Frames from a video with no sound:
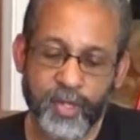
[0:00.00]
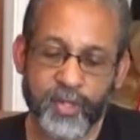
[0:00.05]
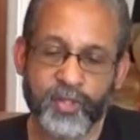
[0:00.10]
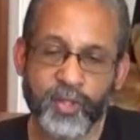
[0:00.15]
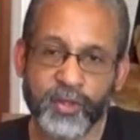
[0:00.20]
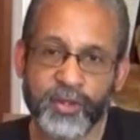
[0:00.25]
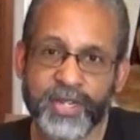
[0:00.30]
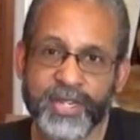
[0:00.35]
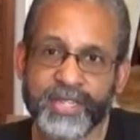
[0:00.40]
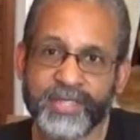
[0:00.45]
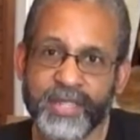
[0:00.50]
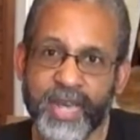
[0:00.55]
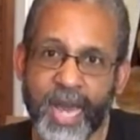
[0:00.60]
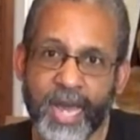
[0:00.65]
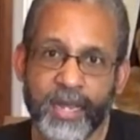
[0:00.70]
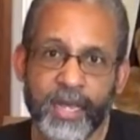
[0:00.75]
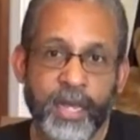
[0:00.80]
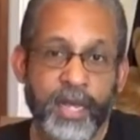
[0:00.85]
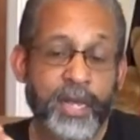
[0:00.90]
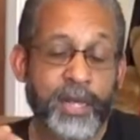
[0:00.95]
So there is
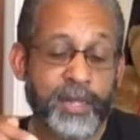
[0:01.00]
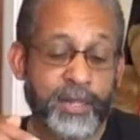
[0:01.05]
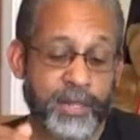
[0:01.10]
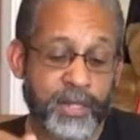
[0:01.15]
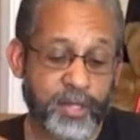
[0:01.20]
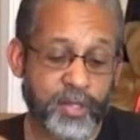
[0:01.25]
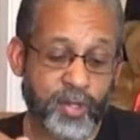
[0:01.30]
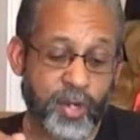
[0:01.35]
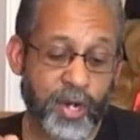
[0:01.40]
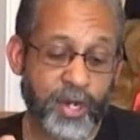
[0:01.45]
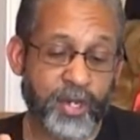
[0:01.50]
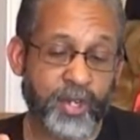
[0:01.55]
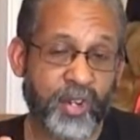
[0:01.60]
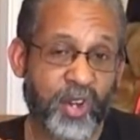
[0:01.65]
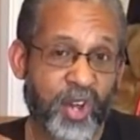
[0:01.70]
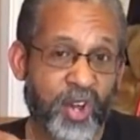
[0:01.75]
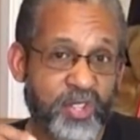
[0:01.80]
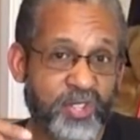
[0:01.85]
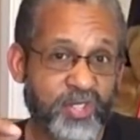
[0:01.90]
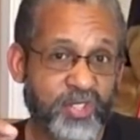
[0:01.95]
that. This card could
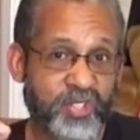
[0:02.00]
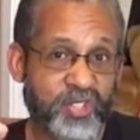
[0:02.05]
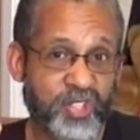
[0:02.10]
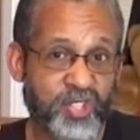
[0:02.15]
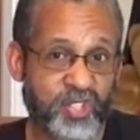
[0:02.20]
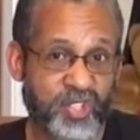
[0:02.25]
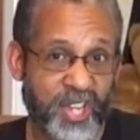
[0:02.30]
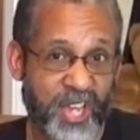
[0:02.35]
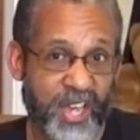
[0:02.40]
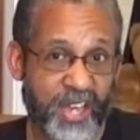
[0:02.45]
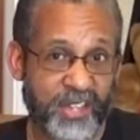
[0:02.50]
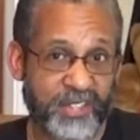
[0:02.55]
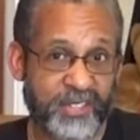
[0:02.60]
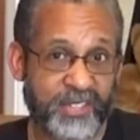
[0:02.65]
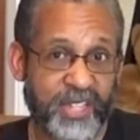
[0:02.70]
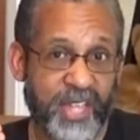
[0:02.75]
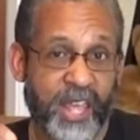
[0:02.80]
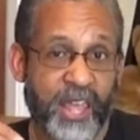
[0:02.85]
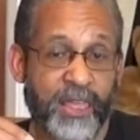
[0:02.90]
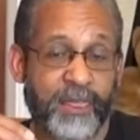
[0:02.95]
also
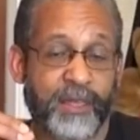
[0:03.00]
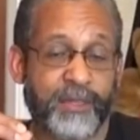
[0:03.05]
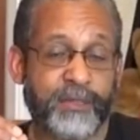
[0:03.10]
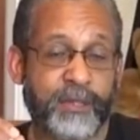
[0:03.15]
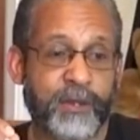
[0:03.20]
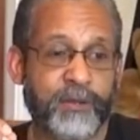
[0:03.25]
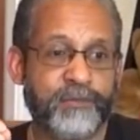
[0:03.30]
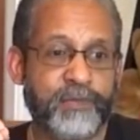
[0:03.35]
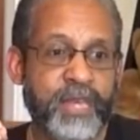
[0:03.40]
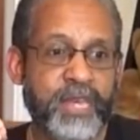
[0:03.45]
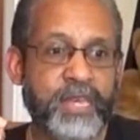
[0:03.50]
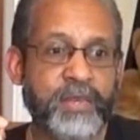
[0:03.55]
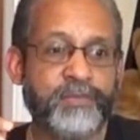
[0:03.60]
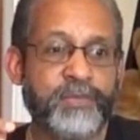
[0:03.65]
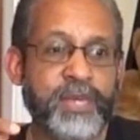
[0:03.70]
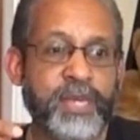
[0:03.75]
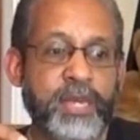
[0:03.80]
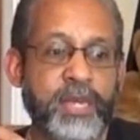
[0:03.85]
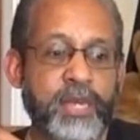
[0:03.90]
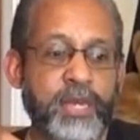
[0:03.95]
suggest that there may
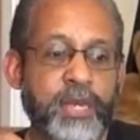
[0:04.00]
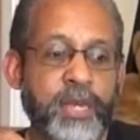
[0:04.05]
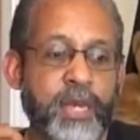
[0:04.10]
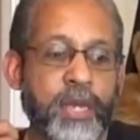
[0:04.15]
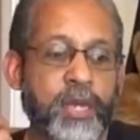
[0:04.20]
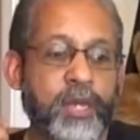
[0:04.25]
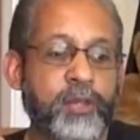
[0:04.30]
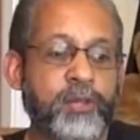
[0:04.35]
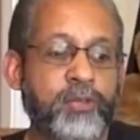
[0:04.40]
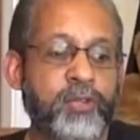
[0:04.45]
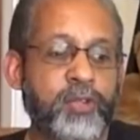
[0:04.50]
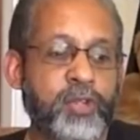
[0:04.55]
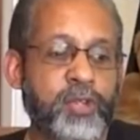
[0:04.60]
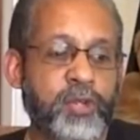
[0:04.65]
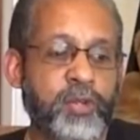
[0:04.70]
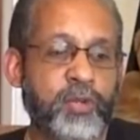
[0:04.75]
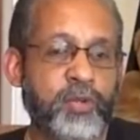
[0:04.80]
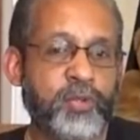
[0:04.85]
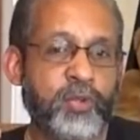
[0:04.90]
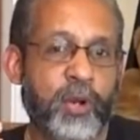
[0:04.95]
be
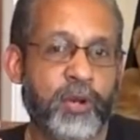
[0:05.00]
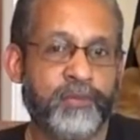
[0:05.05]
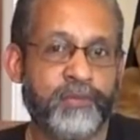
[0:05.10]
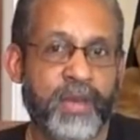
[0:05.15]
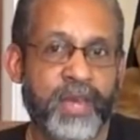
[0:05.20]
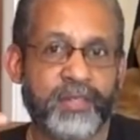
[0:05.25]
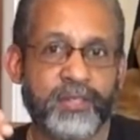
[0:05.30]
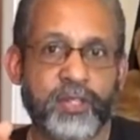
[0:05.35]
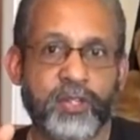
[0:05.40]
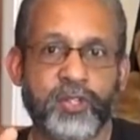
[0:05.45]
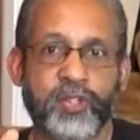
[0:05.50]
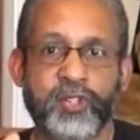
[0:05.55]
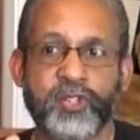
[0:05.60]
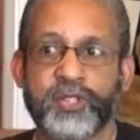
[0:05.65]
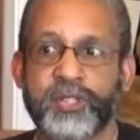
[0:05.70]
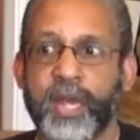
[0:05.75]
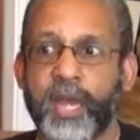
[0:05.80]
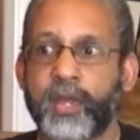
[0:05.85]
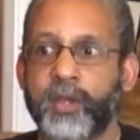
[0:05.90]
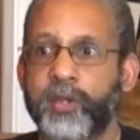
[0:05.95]
news or
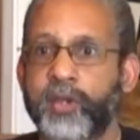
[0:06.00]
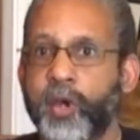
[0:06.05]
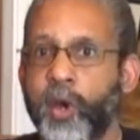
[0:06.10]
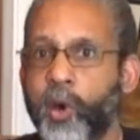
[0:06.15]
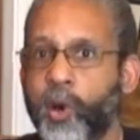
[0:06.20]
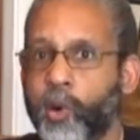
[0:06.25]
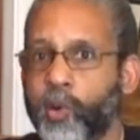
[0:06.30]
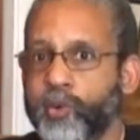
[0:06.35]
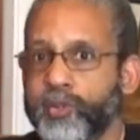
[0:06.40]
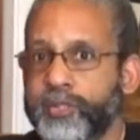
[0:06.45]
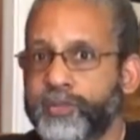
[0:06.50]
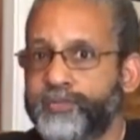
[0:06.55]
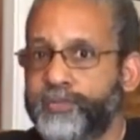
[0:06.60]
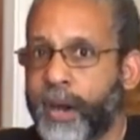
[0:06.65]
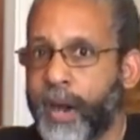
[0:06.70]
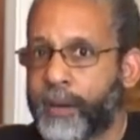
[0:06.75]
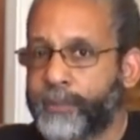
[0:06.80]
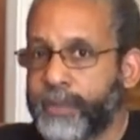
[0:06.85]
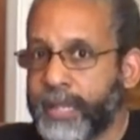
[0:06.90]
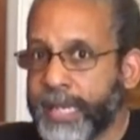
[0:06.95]
messages that goes
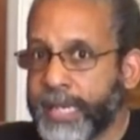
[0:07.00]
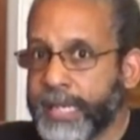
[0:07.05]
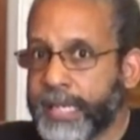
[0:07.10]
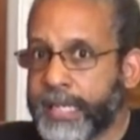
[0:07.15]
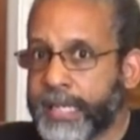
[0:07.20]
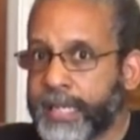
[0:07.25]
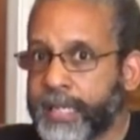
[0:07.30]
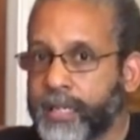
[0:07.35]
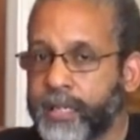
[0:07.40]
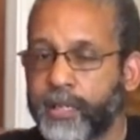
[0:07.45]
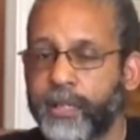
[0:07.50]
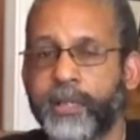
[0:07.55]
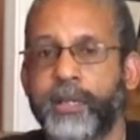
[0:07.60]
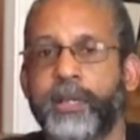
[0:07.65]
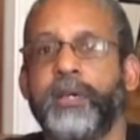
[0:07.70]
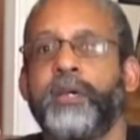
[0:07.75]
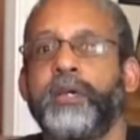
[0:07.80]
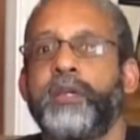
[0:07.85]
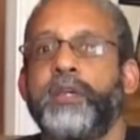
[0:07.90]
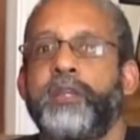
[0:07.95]
public
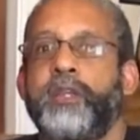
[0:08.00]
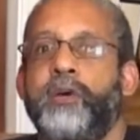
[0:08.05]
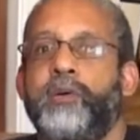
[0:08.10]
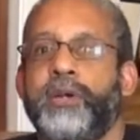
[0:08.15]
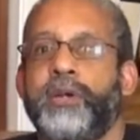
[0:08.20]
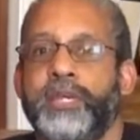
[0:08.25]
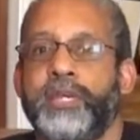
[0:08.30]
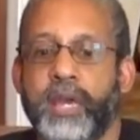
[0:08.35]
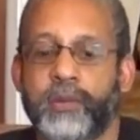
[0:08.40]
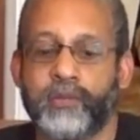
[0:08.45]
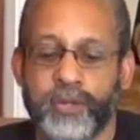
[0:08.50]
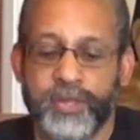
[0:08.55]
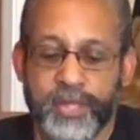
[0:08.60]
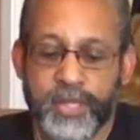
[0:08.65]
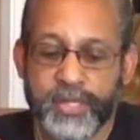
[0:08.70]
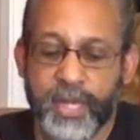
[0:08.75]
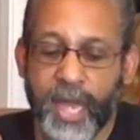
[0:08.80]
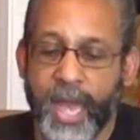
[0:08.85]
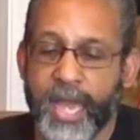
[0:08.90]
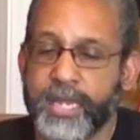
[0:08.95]
you know, again, with
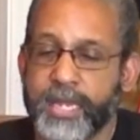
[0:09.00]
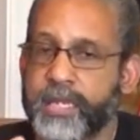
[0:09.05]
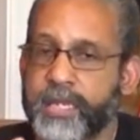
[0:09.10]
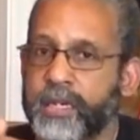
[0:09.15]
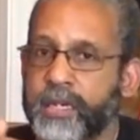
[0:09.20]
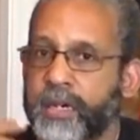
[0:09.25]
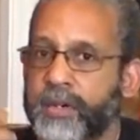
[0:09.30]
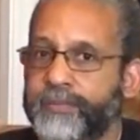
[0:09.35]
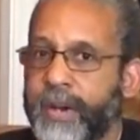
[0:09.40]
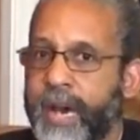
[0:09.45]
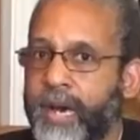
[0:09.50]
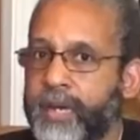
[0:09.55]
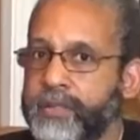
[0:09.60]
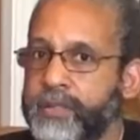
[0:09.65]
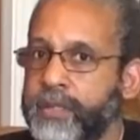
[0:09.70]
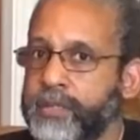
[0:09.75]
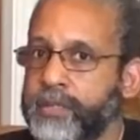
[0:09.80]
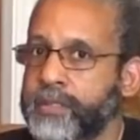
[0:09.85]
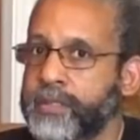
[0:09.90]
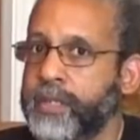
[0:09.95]
this idea
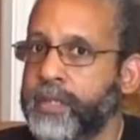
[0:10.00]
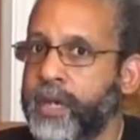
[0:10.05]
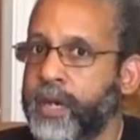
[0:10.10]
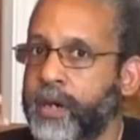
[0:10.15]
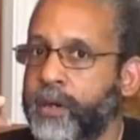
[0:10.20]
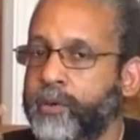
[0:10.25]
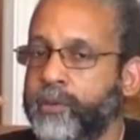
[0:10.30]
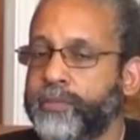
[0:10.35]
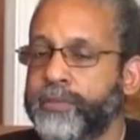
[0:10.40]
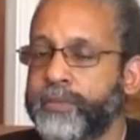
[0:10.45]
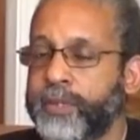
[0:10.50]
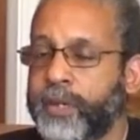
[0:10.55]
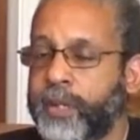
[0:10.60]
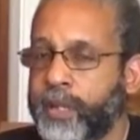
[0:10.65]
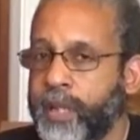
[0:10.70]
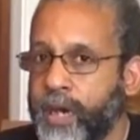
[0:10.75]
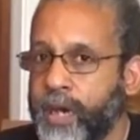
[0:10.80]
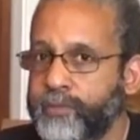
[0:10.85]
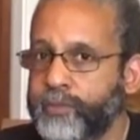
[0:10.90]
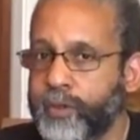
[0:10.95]
about, you know,
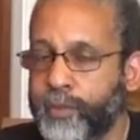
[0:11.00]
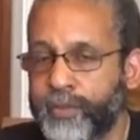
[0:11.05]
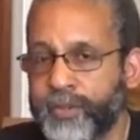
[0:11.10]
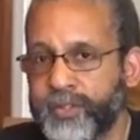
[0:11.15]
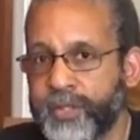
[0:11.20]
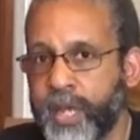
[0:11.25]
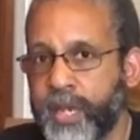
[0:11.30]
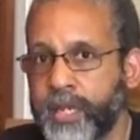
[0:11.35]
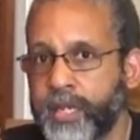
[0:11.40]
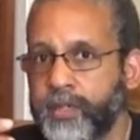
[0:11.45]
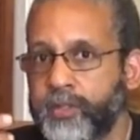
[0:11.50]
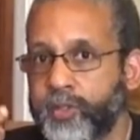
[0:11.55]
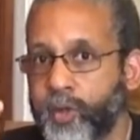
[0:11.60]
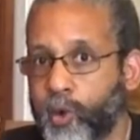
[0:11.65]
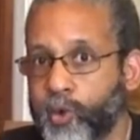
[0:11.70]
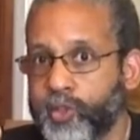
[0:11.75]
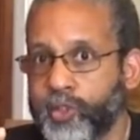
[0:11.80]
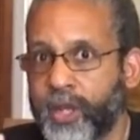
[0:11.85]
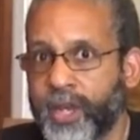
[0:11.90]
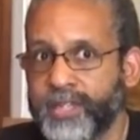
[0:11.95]
clubs representing
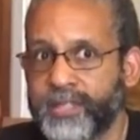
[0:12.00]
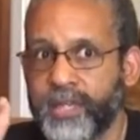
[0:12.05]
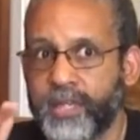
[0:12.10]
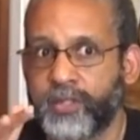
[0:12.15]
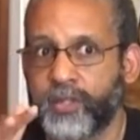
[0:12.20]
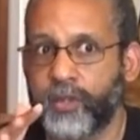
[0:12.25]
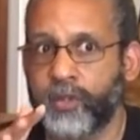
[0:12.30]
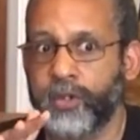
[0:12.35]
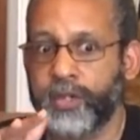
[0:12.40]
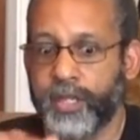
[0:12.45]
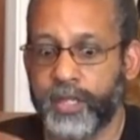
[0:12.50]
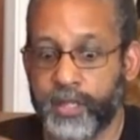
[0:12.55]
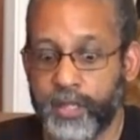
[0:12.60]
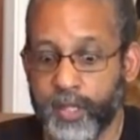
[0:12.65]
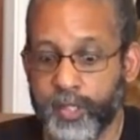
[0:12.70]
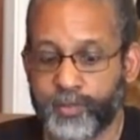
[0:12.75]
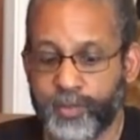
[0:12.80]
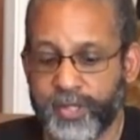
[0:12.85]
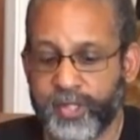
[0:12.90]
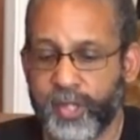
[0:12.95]
social, I tend to look at
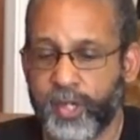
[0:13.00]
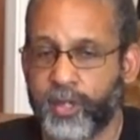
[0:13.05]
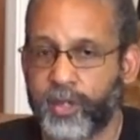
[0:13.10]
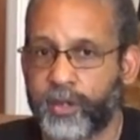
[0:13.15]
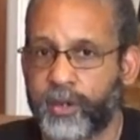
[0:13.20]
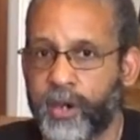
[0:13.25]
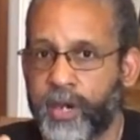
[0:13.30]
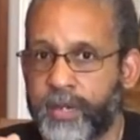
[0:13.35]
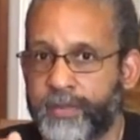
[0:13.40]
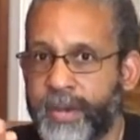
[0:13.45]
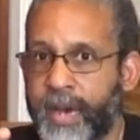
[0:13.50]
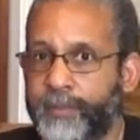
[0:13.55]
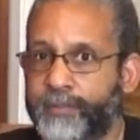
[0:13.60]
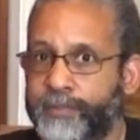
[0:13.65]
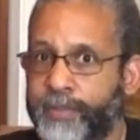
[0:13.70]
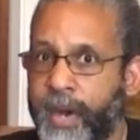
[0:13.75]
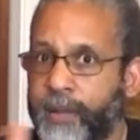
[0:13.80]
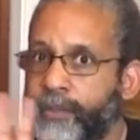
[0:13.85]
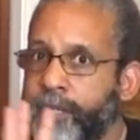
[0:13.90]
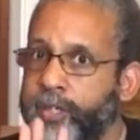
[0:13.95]
this particular card about
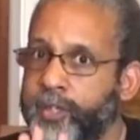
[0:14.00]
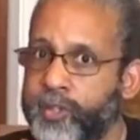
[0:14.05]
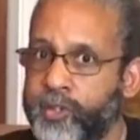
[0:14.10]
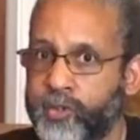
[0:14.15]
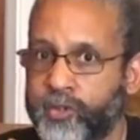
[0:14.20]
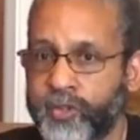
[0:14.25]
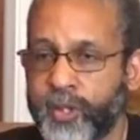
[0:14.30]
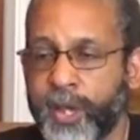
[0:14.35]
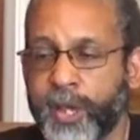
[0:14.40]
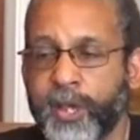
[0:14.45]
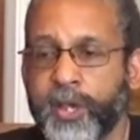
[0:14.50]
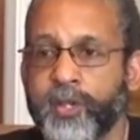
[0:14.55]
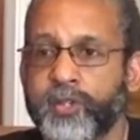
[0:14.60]
public news.